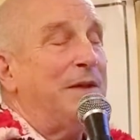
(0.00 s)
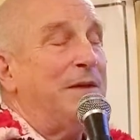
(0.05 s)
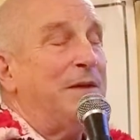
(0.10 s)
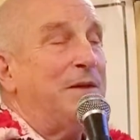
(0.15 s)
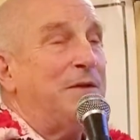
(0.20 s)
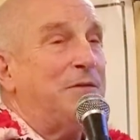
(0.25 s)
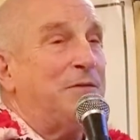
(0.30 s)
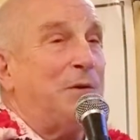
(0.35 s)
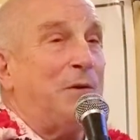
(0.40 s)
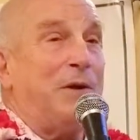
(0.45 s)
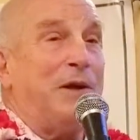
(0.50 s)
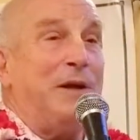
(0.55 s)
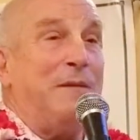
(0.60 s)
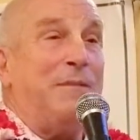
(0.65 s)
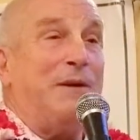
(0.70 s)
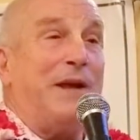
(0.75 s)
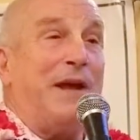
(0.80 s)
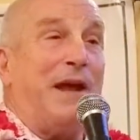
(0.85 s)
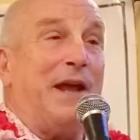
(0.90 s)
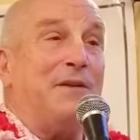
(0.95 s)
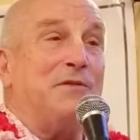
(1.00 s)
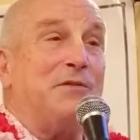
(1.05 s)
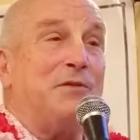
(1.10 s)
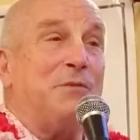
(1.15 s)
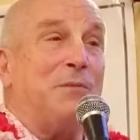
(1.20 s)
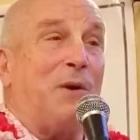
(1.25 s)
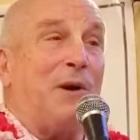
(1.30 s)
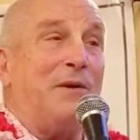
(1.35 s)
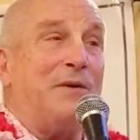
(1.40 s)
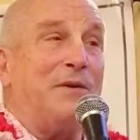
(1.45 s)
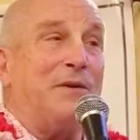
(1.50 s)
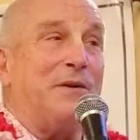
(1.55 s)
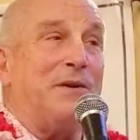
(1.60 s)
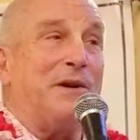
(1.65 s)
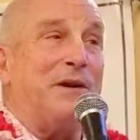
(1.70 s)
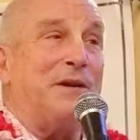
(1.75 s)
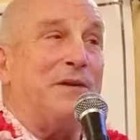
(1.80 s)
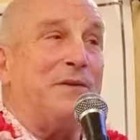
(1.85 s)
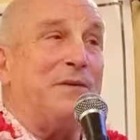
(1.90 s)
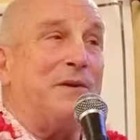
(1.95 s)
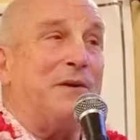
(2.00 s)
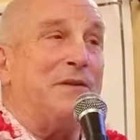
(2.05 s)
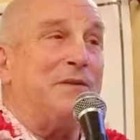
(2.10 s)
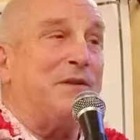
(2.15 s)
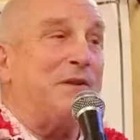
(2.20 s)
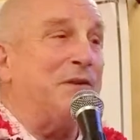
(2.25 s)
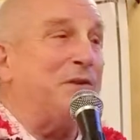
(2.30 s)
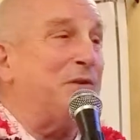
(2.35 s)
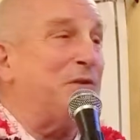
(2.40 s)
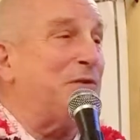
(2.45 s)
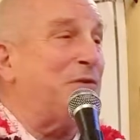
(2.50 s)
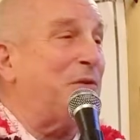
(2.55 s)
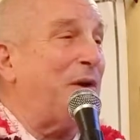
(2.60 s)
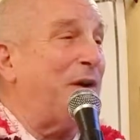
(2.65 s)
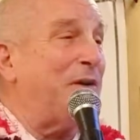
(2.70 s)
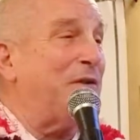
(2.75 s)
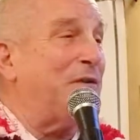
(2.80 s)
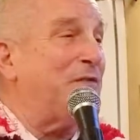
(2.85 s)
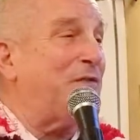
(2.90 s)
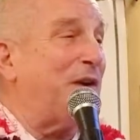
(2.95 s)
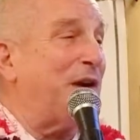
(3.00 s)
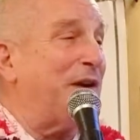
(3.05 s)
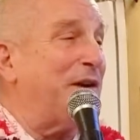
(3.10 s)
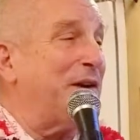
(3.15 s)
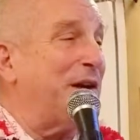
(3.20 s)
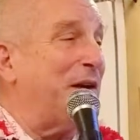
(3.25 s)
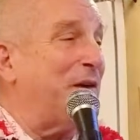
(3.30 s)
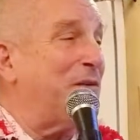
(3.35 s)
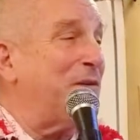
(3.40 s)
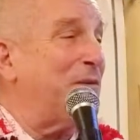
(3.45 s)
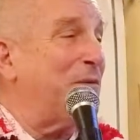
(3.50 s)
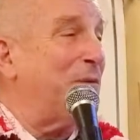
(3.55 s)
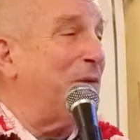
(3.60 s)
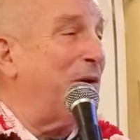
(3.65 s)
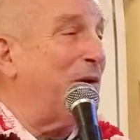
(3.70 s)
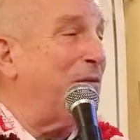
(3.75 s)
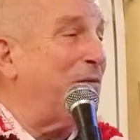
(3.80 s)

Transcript: So he began to wander hither and thither, trying to find out where